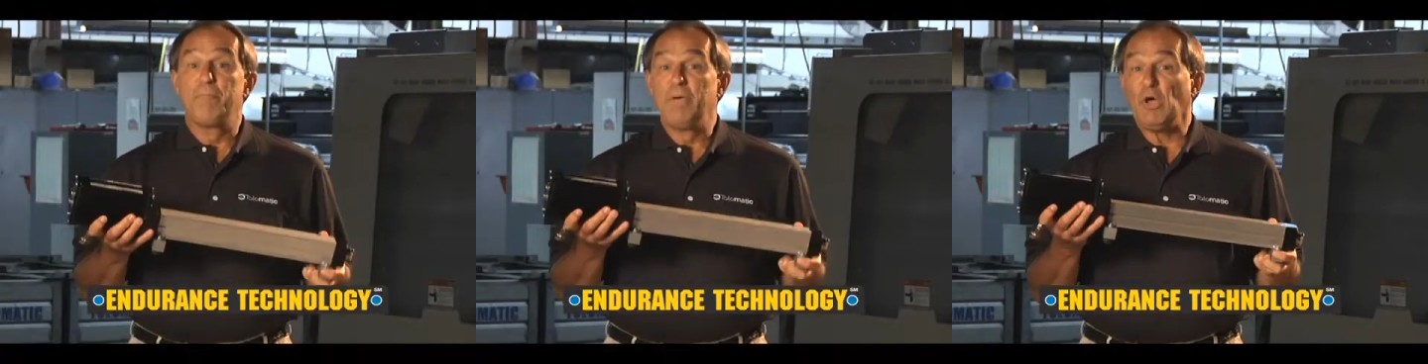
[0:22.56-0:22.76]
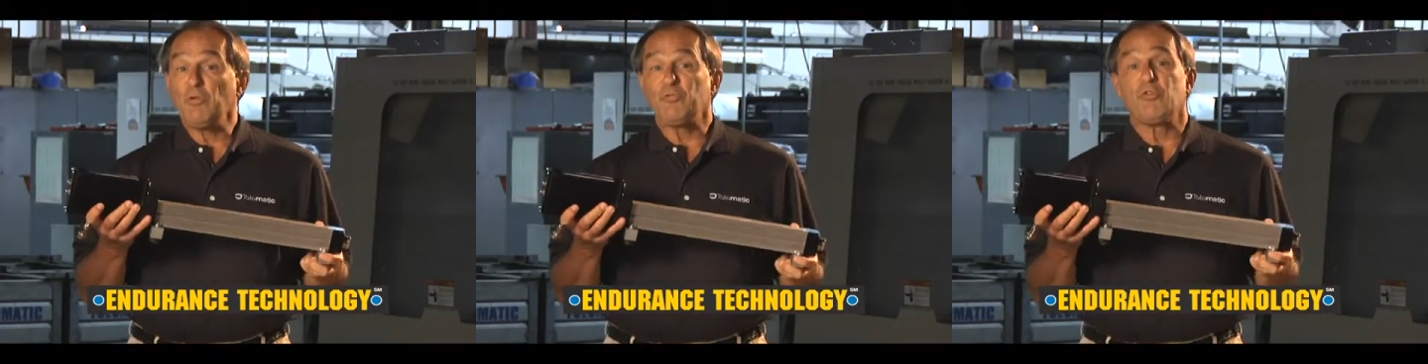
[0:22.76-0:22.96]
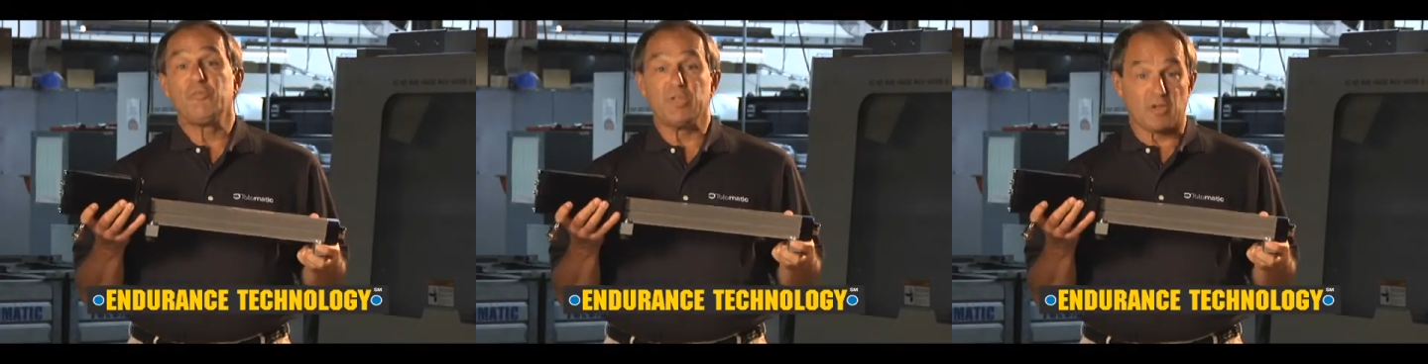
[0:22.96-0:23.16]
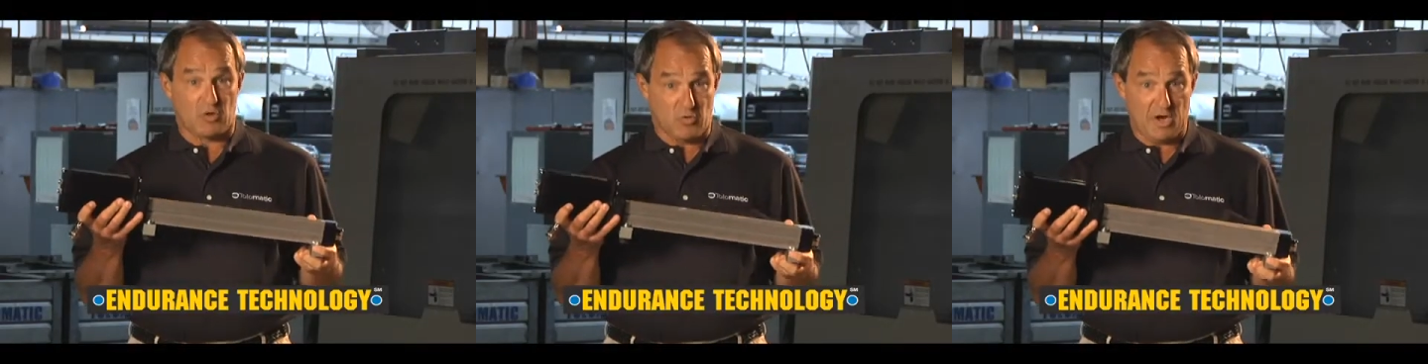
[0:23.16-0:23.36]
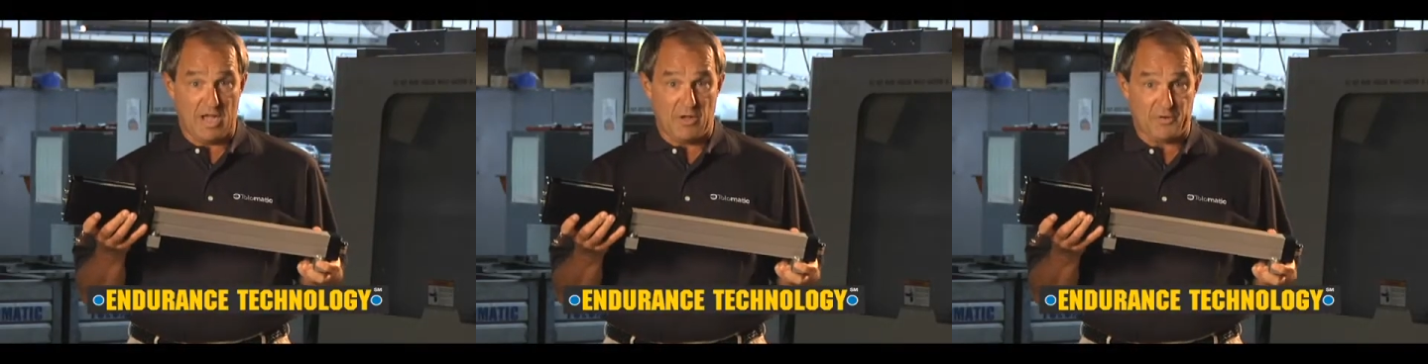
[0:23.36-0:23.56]
Built from the
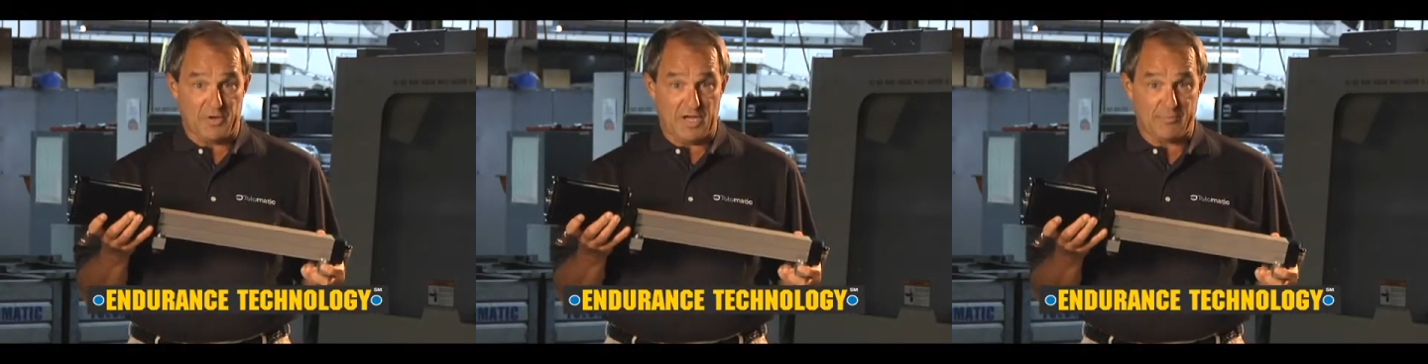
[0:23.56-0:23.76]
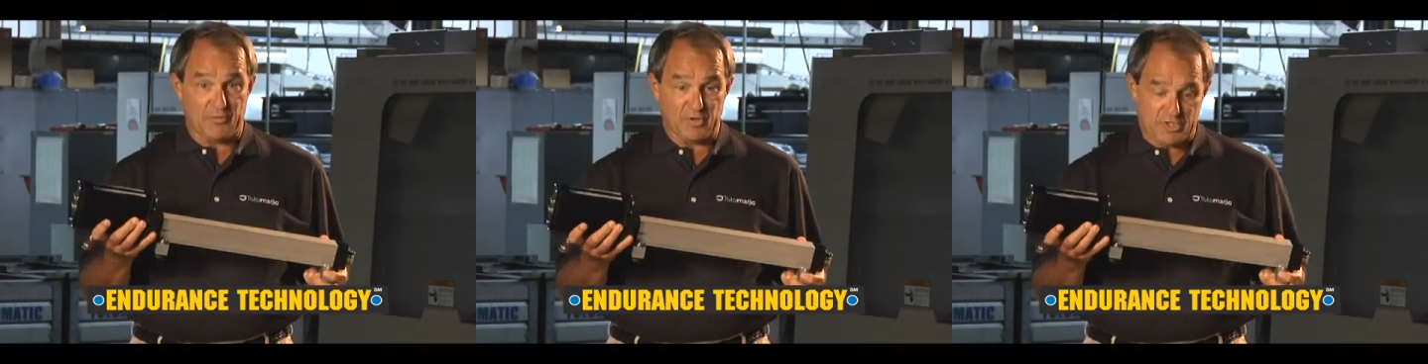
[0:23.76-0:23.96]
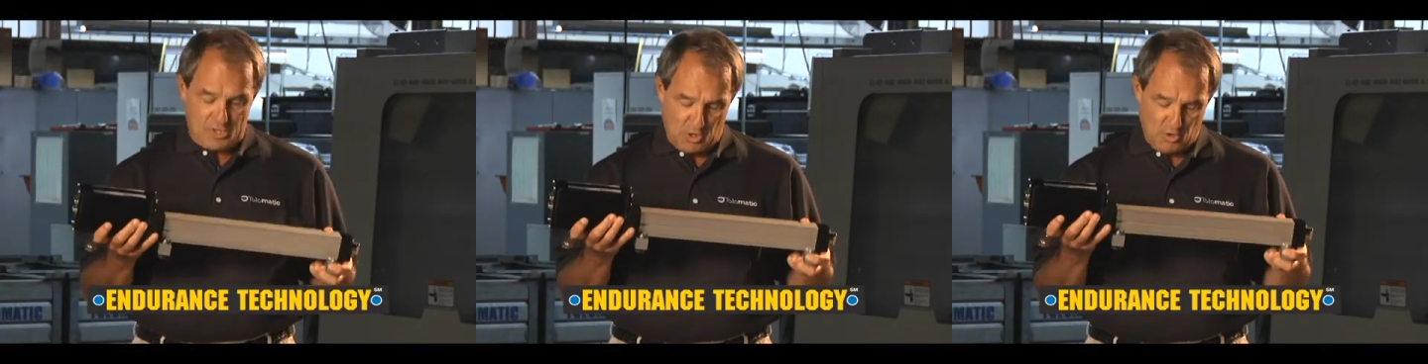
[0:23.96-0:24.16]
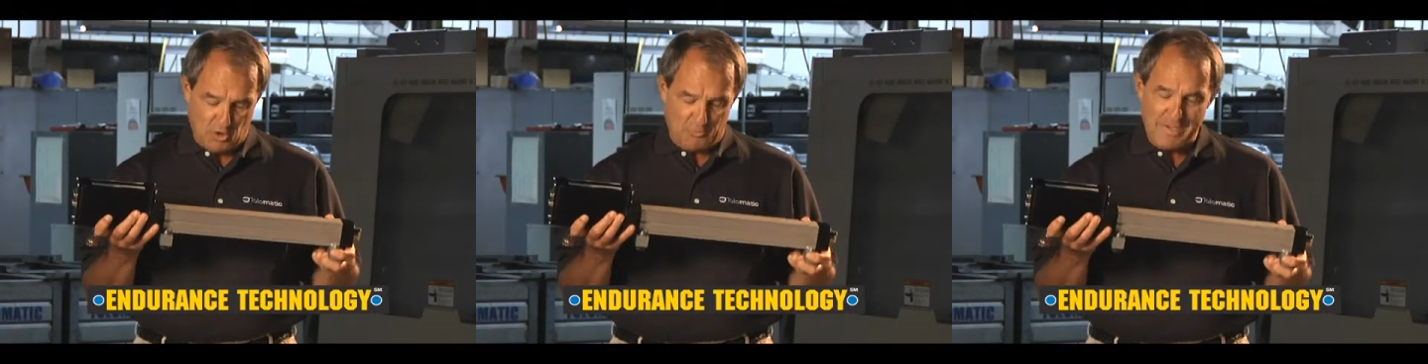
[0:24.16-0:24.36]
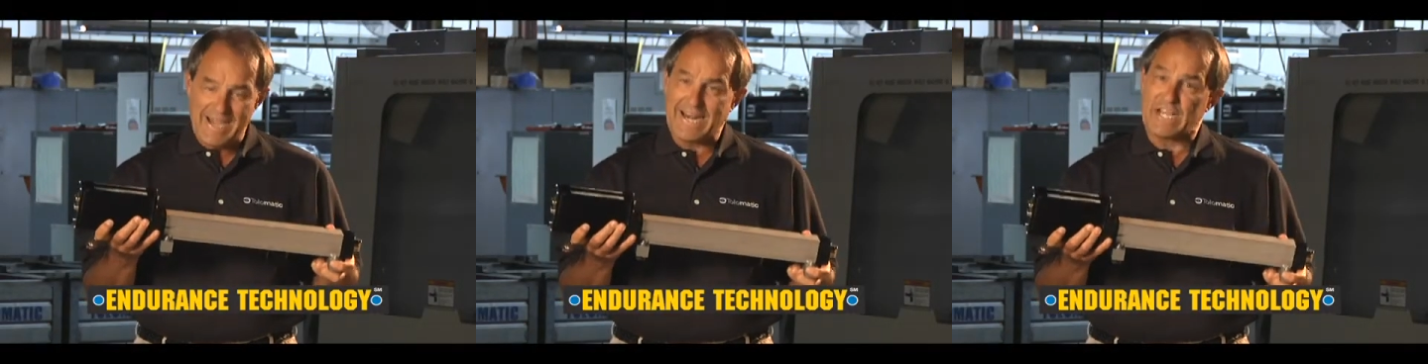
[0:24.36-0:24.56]
ground up with
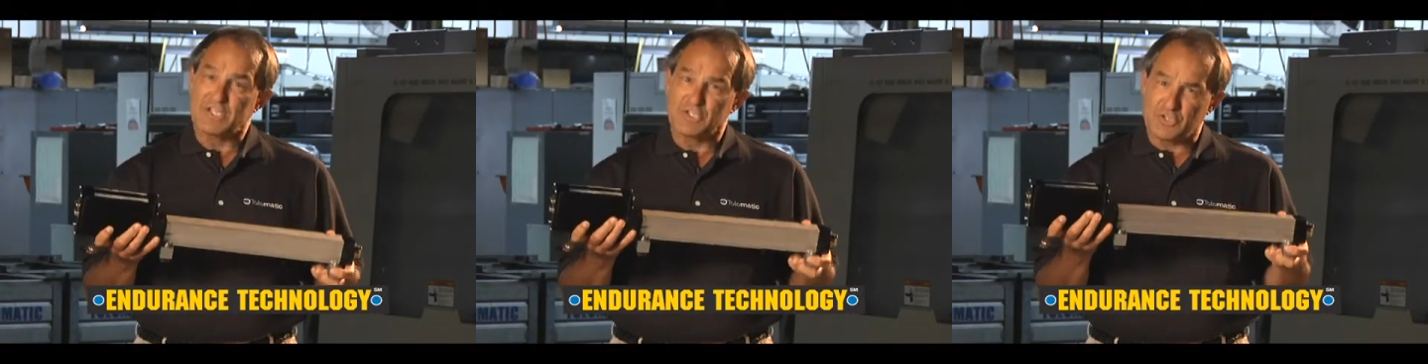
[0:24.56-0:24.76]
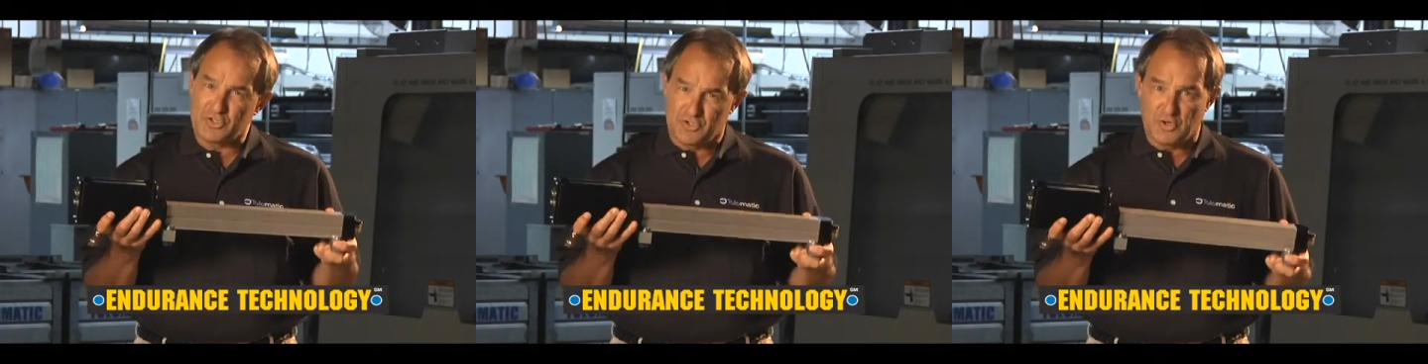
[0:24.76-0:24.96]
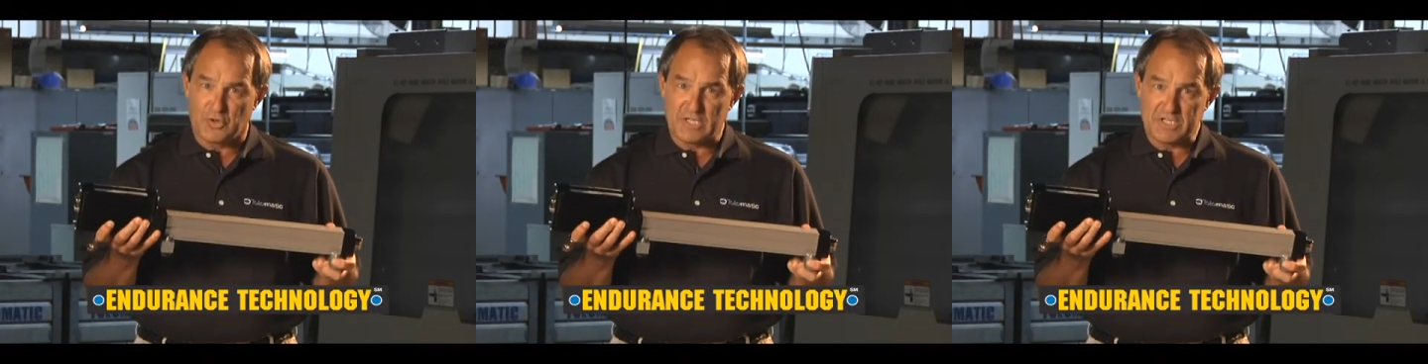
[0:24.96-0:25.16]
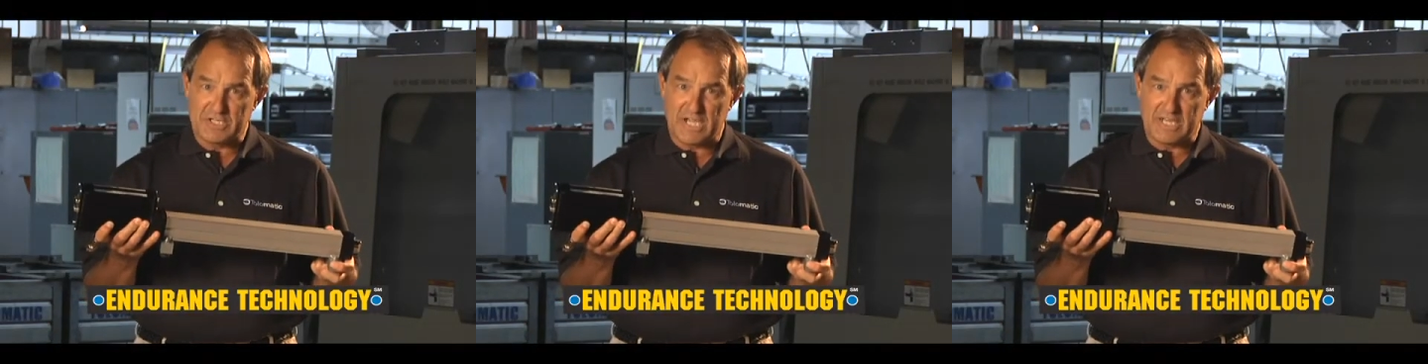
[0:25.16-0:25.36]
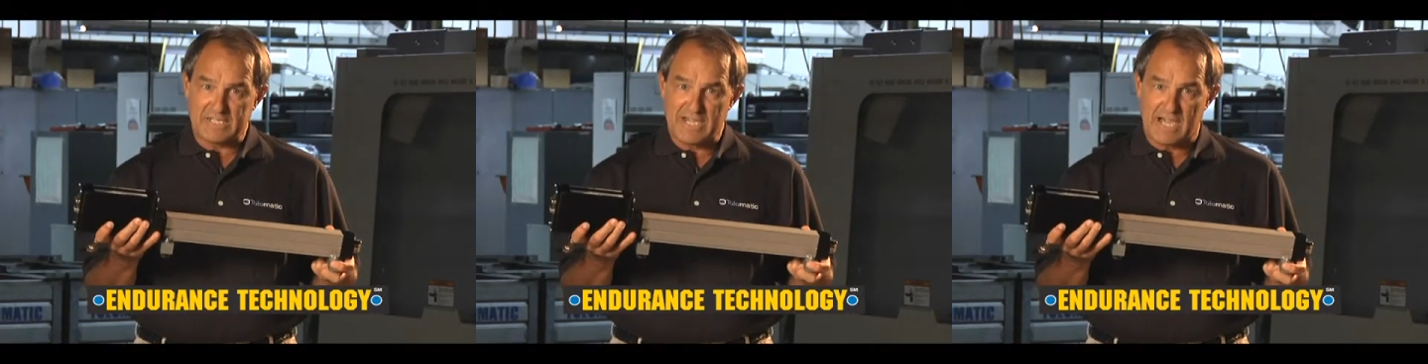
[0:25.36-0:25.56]
Tolomatic's endurance
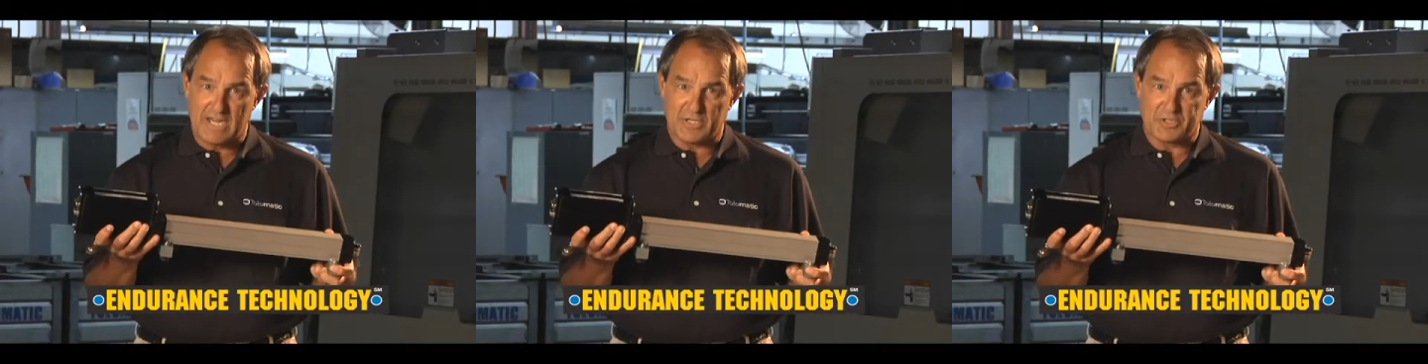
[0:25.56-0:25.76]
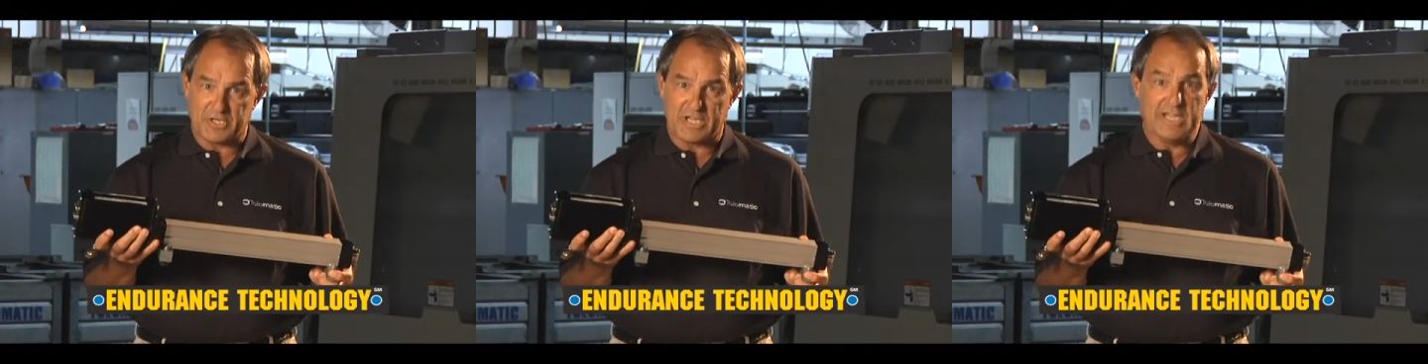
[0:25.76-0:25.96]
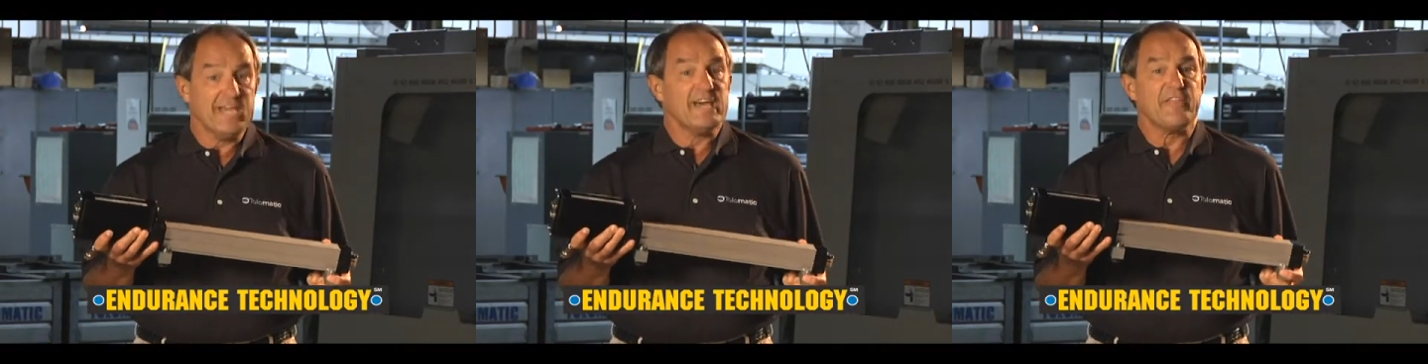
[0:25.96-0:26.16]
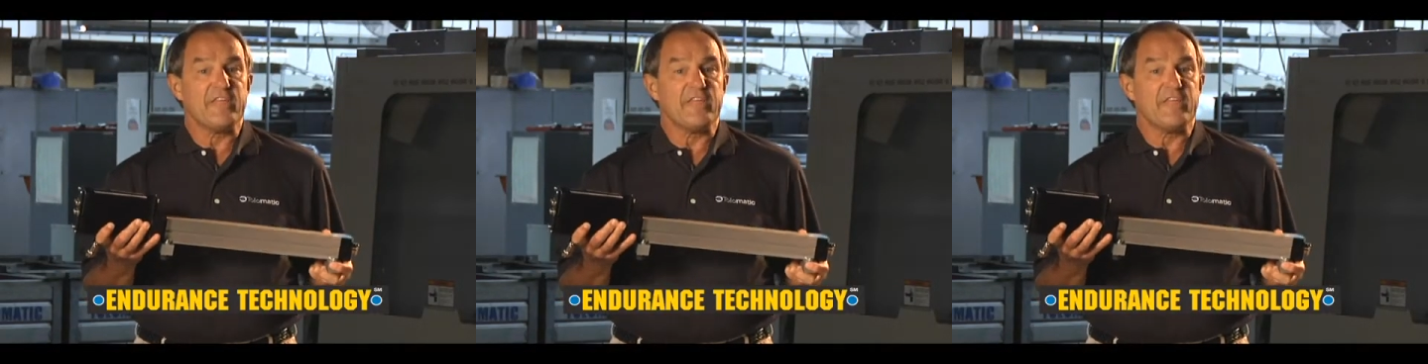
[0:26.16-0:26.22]
technology,